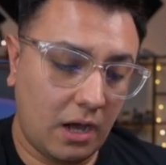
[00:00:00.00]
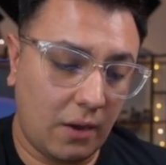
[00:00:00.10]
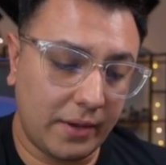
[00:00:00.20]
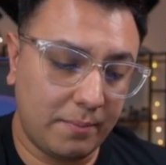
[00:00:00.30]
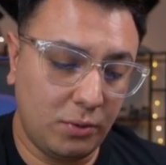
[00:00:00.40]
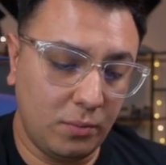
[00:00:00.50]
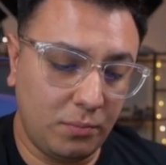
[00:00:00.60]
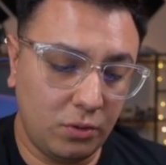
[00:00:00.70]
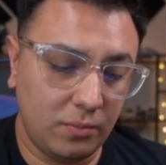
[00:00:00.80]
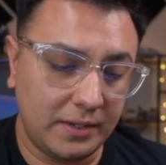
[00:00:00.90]
We get Boom
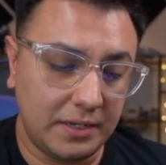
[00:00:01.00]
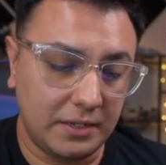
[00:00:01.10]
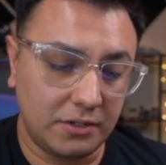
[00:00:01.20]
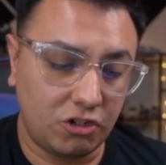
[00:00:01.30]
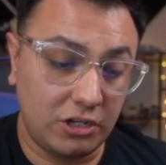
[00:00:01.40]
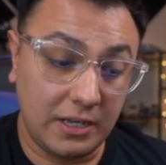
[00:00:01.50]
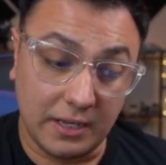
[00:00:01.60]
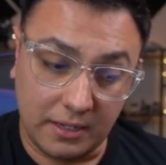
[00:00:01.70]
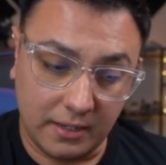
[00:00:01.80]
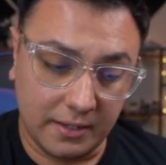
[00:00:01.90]
Boom.
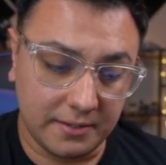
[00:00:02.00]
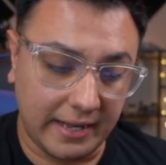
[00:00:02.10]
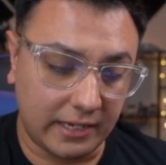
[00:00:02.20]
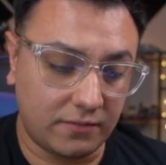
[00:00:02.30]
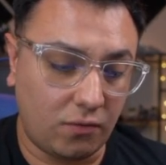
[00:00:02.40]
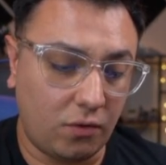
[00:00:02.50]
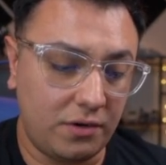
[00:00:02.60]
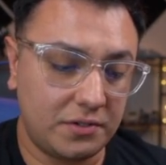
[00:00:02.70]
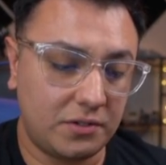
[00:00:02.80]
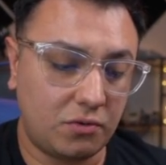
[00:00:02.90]
She is
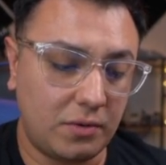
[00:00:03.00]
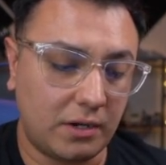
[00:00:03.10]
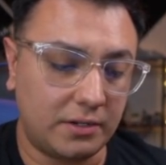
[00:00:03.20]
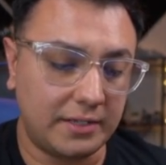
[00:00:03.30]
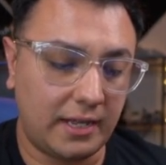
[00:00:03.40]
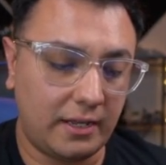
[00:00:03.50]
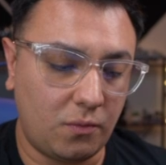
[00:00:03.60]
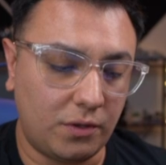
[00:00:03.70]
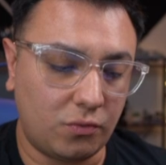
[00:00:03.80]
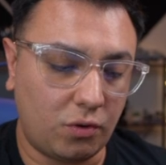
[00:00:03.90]
X-Force, 3 cost ally,
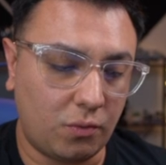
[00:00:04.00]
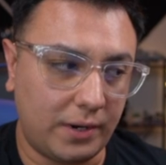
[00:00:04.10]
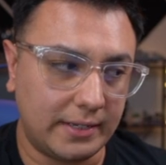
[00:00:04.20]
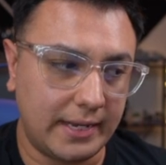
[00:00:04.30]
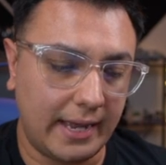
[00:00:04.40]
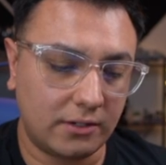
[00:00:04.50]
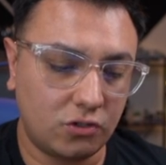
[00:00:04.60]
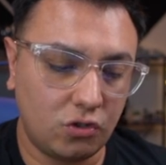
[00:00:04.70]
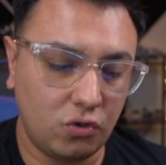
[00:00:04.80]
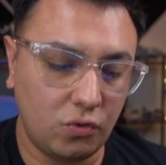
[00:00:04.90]
1 thwart, 1 attack,
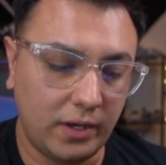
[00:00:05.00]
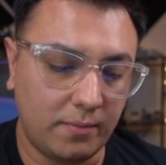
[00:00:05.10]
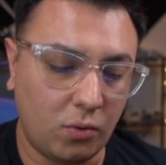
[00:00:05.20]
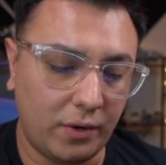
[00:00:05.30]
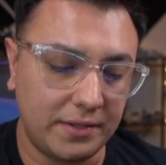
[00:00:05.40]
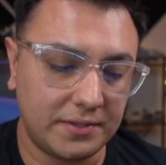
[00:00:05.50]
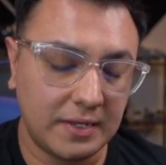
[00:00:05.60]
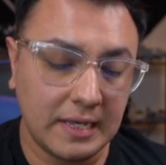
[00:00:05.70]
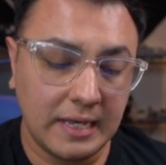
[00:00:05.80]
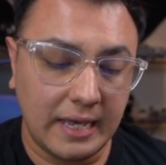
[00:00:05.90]
2 hit
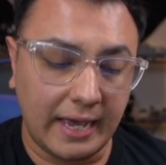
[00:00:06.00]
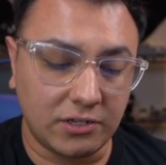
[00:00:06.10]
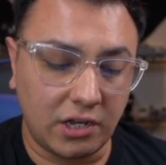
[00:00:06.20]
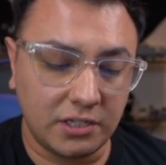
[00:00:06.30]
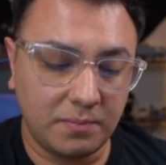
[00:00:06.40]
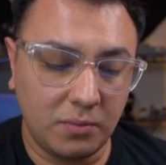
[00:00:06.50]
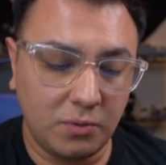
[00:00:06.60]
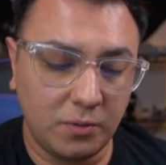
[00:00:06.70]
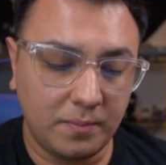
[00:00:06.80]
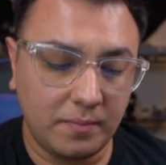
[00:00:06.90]
points. Exhaust Boom
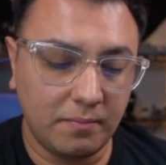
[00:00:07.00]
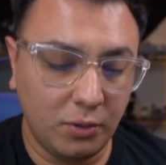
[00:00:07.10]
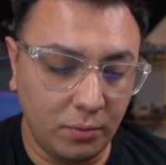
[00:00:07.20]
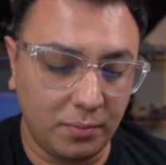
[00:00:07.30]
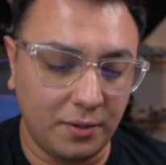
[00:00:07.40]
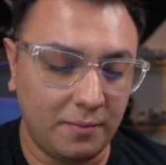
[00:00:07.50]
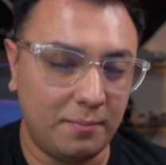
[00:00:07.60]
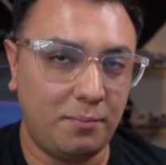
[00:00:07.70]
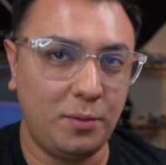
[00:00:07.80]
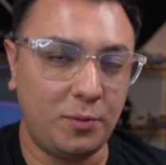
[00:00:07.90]
Boom, Boom
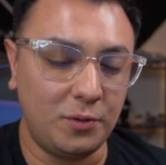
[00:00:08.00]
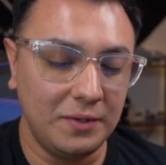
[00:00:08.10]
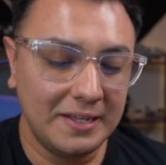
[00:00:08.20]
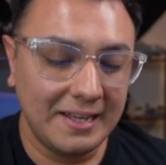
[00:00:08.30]
Poo Poo,